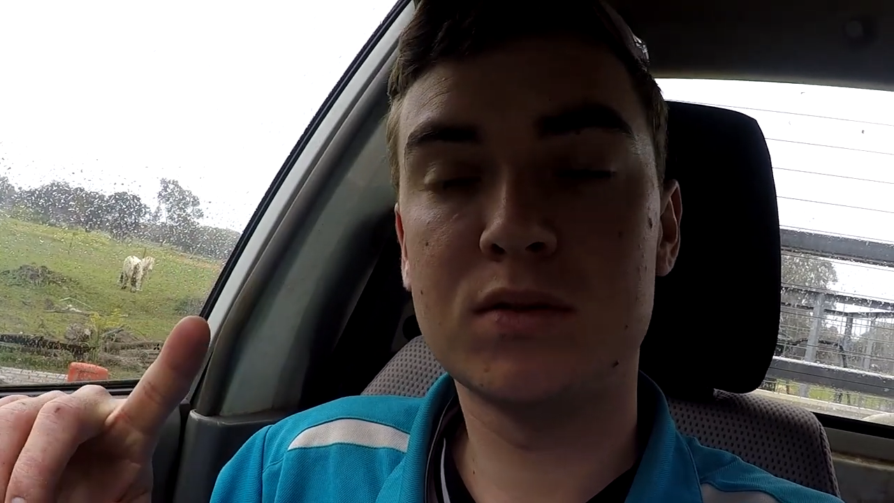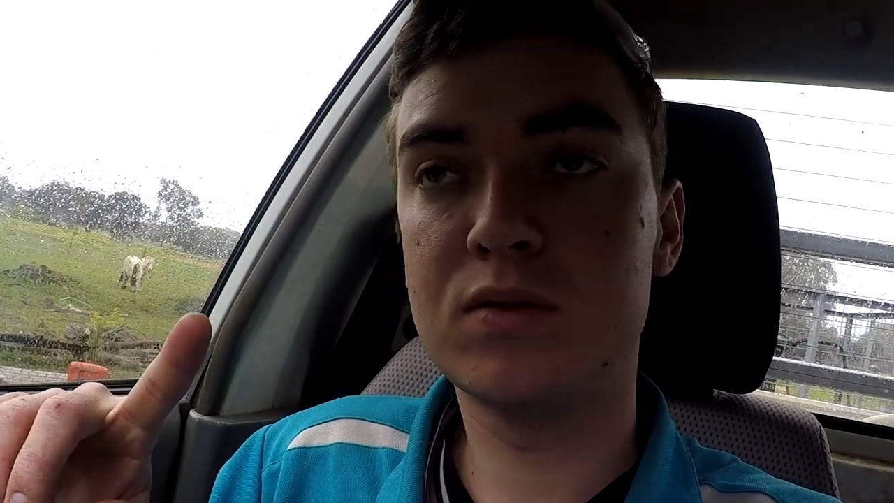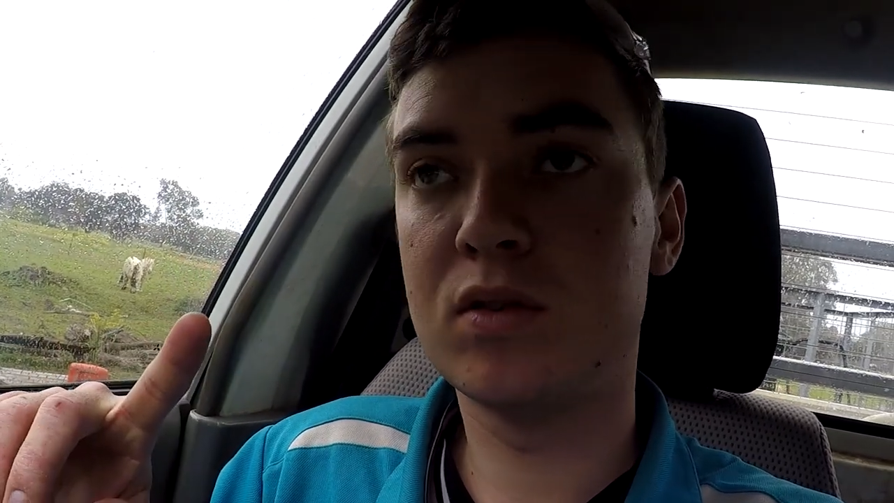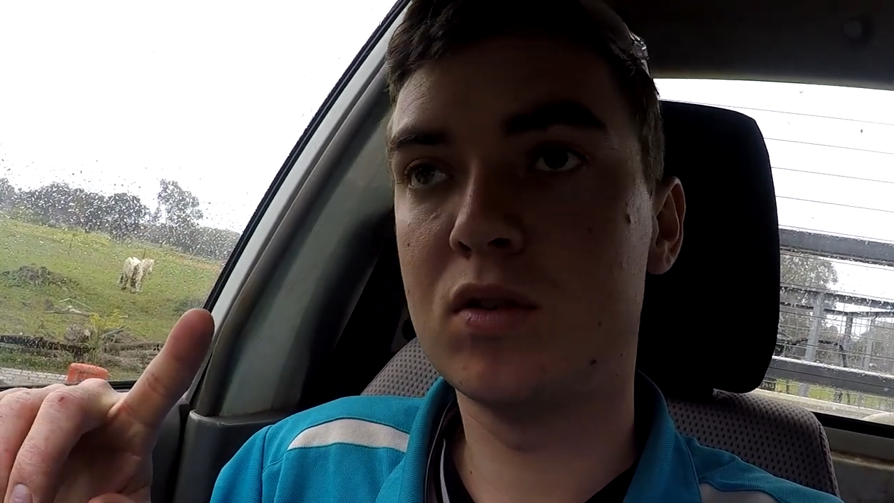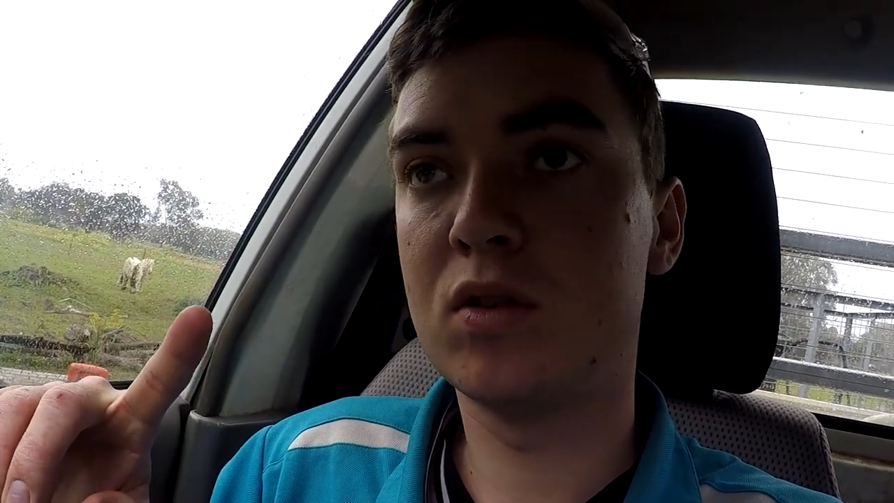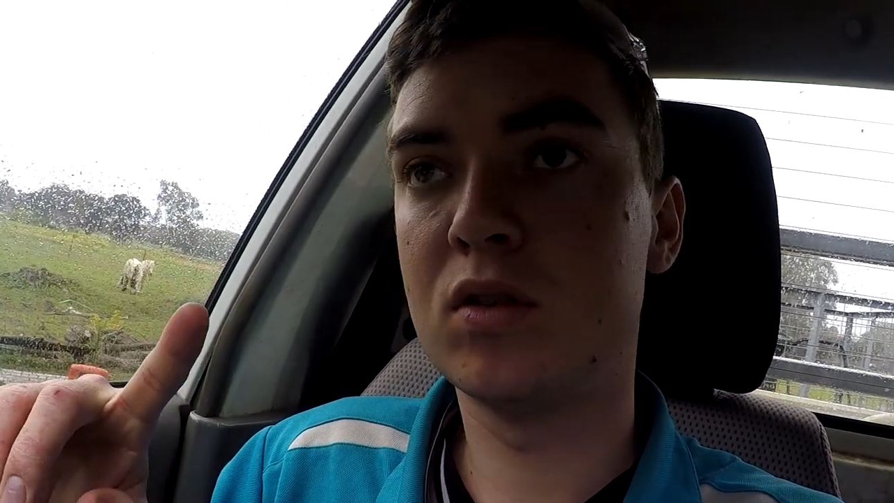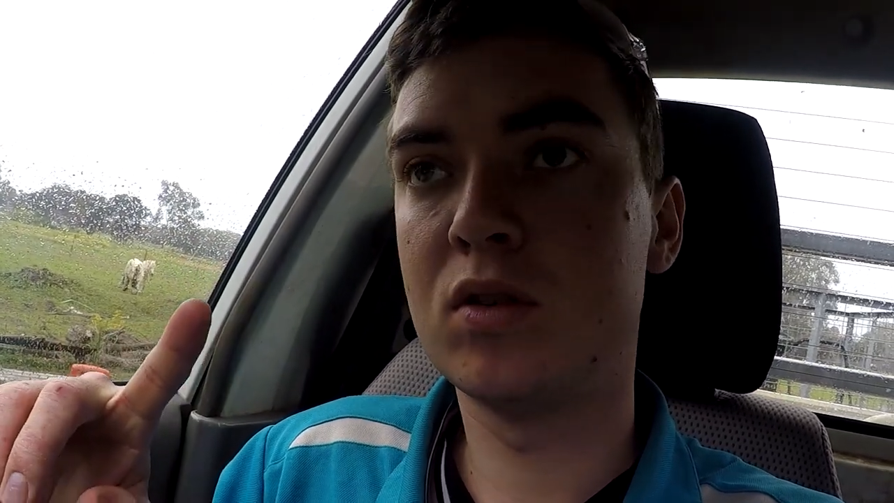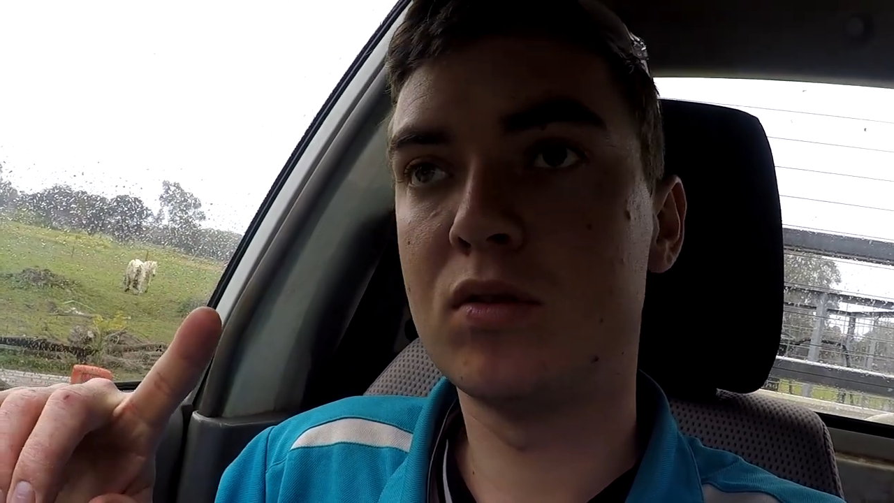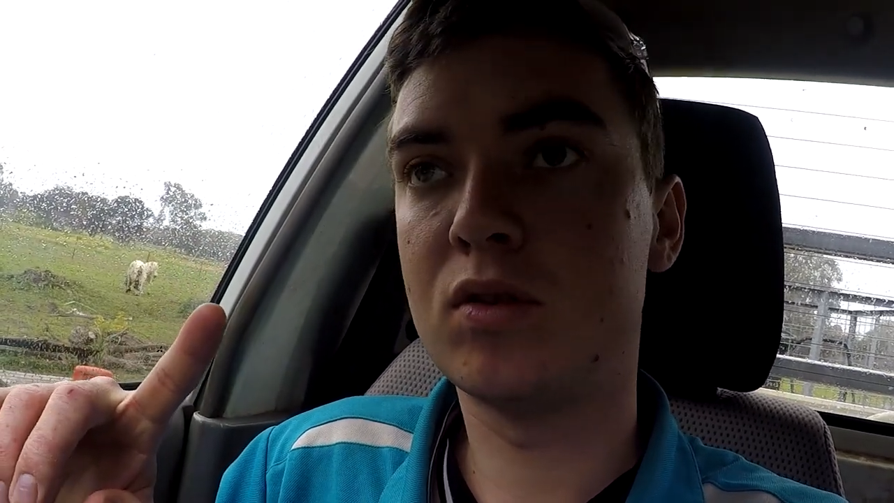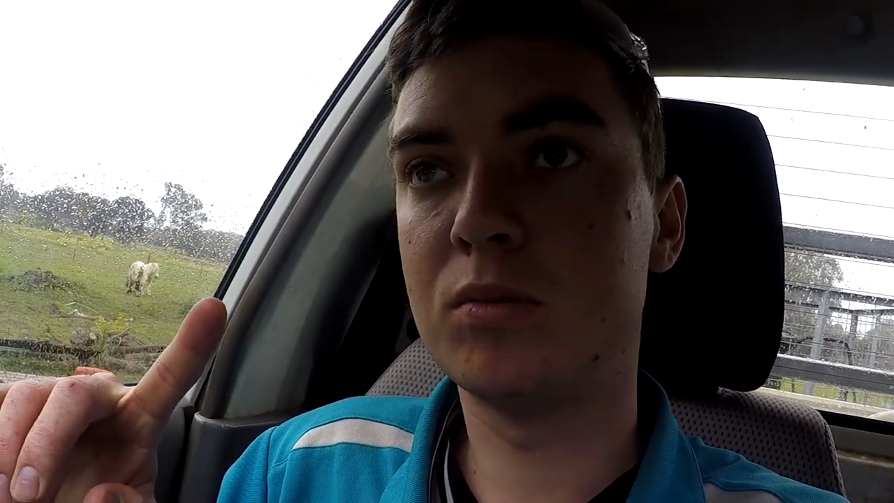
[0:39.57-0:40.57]

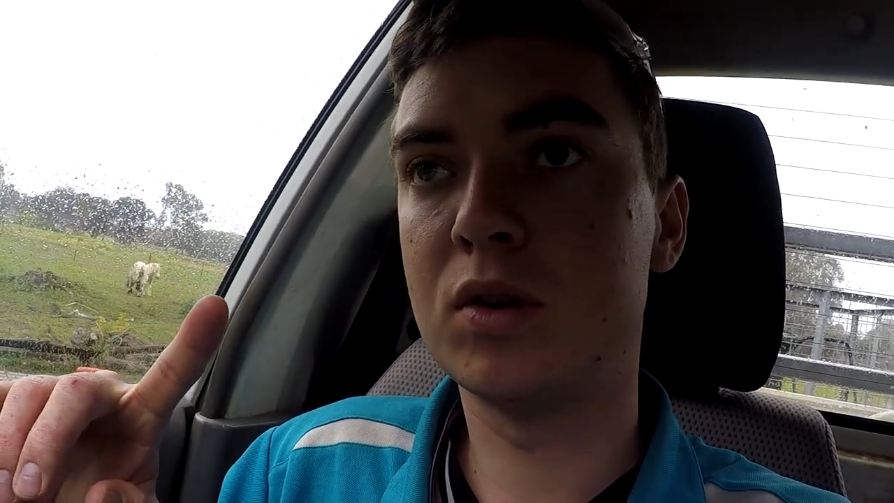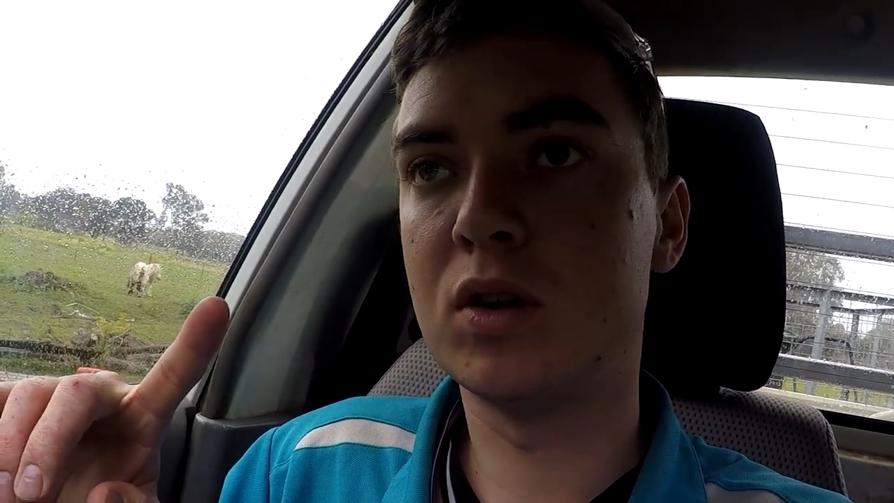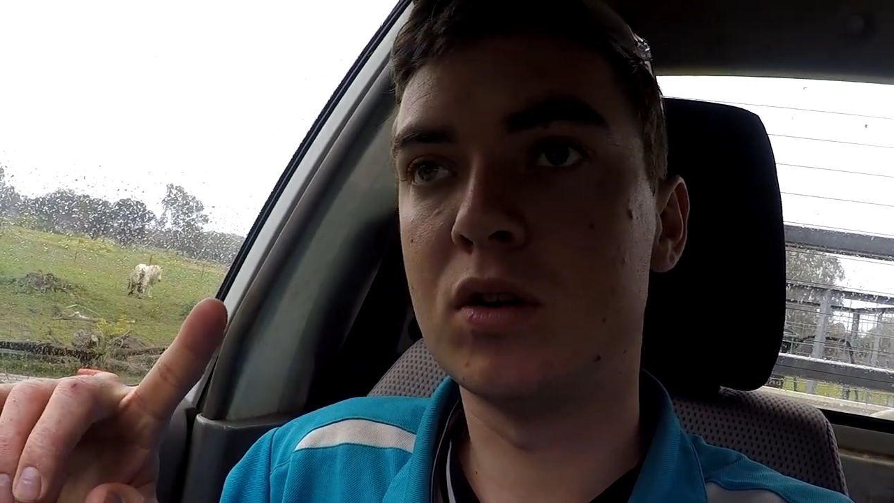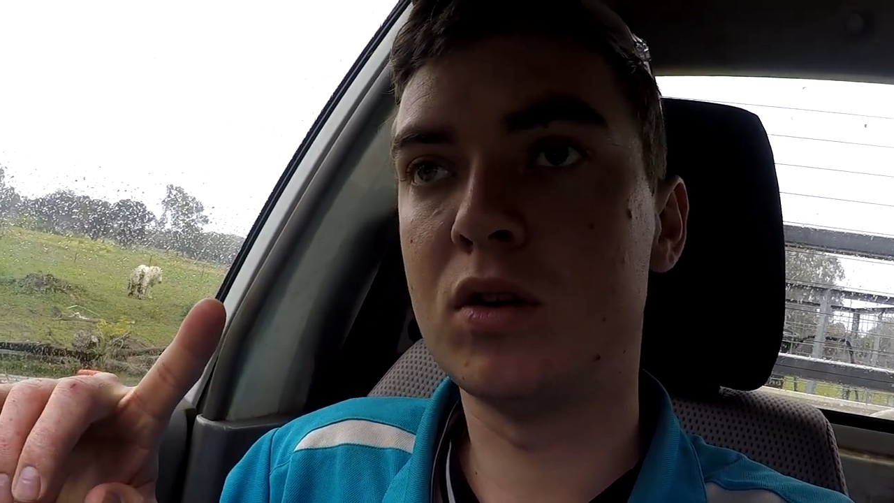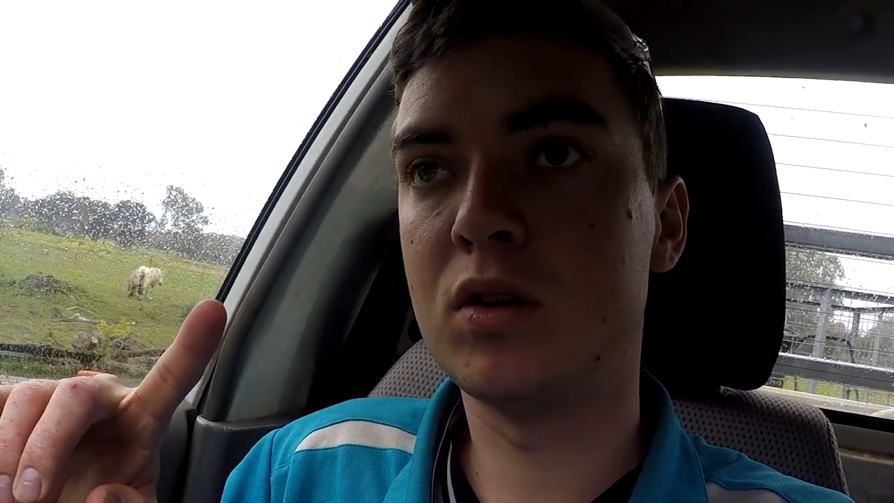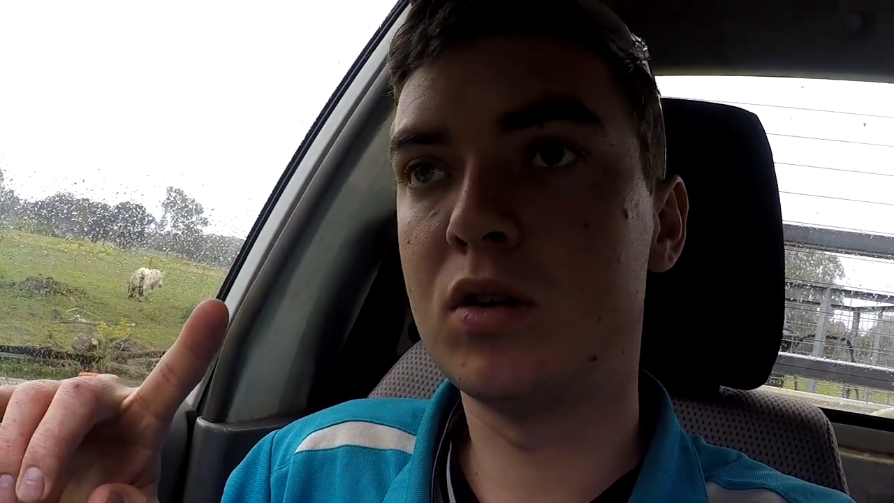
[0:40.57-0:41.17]
for from the